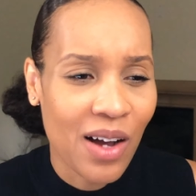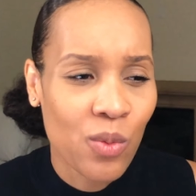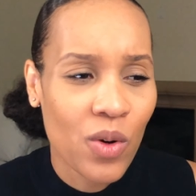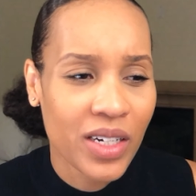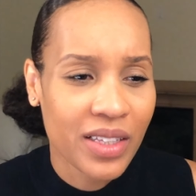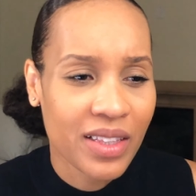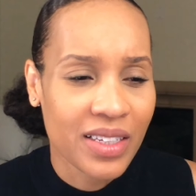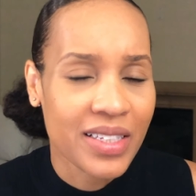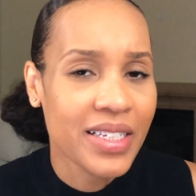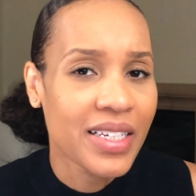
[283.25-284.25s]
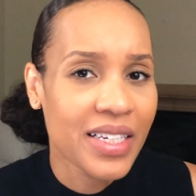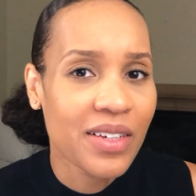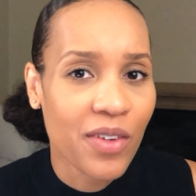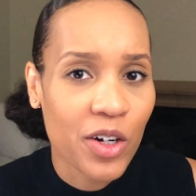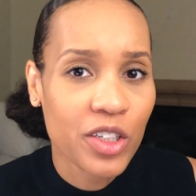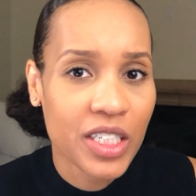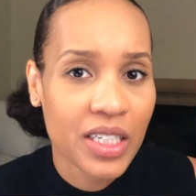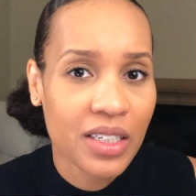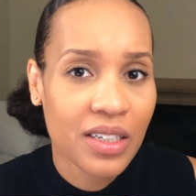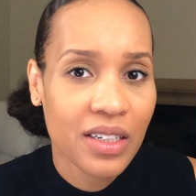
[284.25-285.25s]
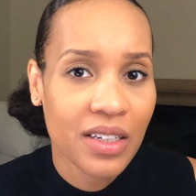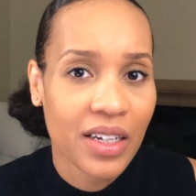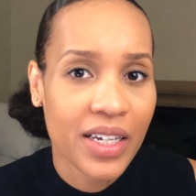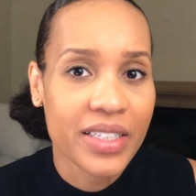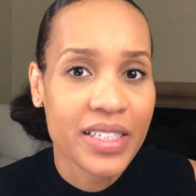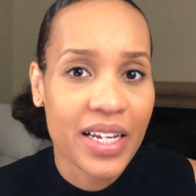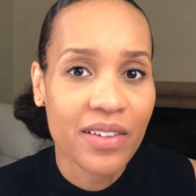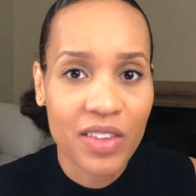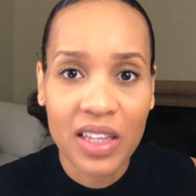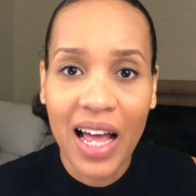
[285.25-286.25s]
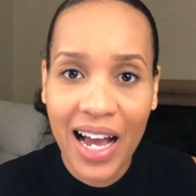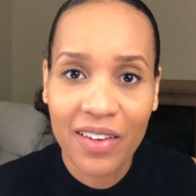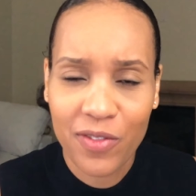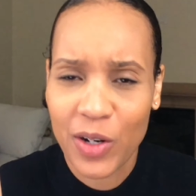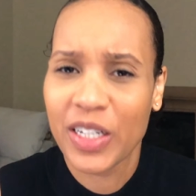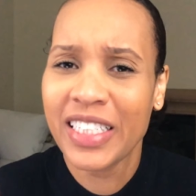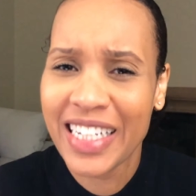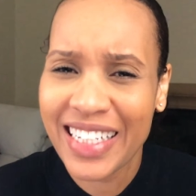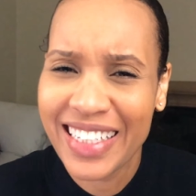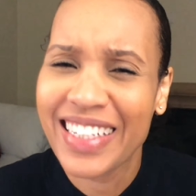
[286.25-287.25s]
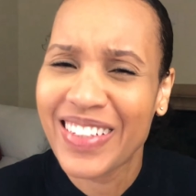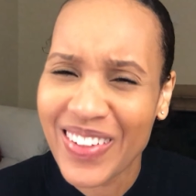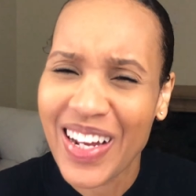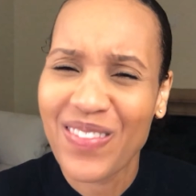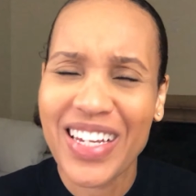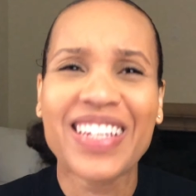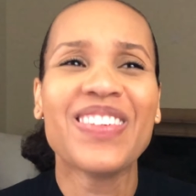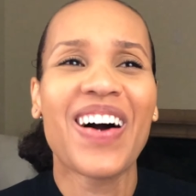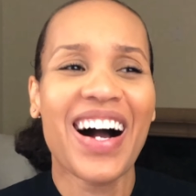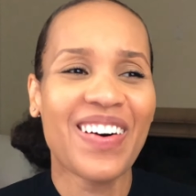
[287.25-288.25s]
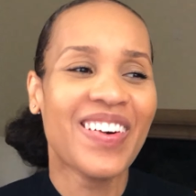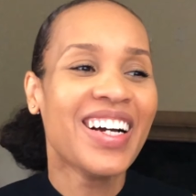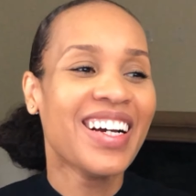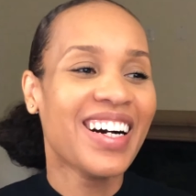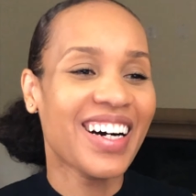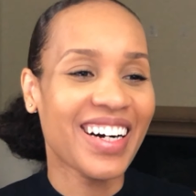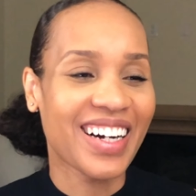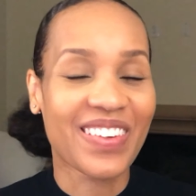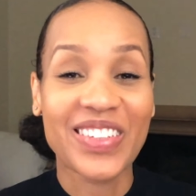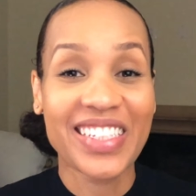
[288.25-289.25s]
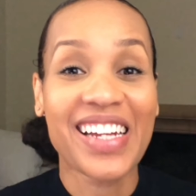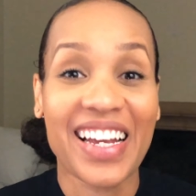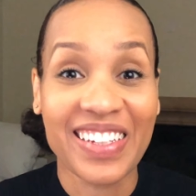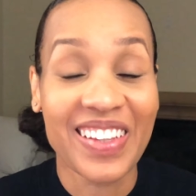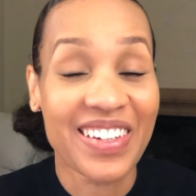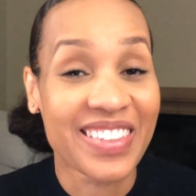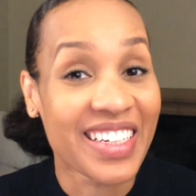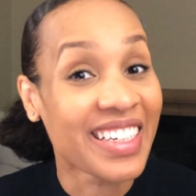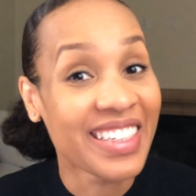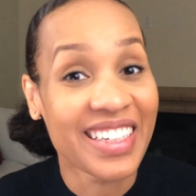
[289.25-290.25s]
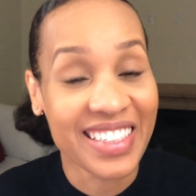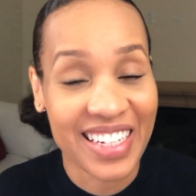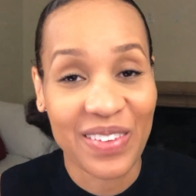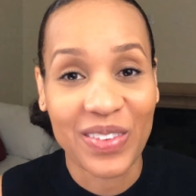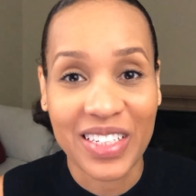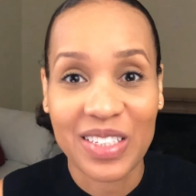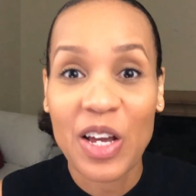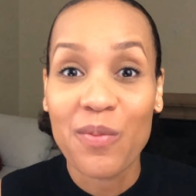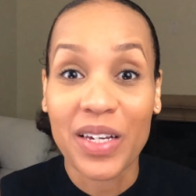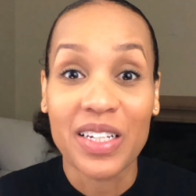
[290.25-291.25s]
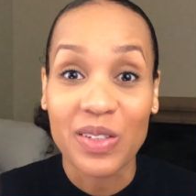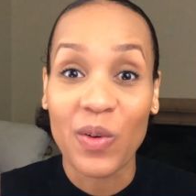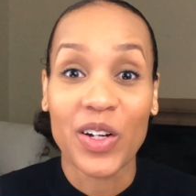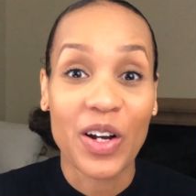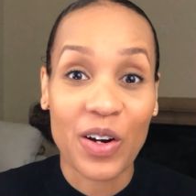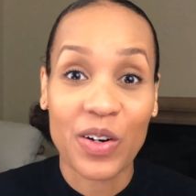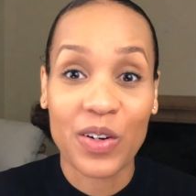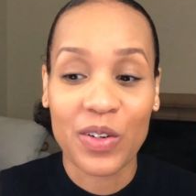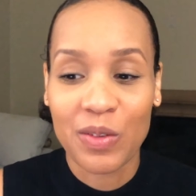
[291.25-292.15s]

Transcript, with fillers: I wanted the C D version instead of the live version. Do you know what I mean? You know how uh, Christina Aguilera is a good example of this, because on her,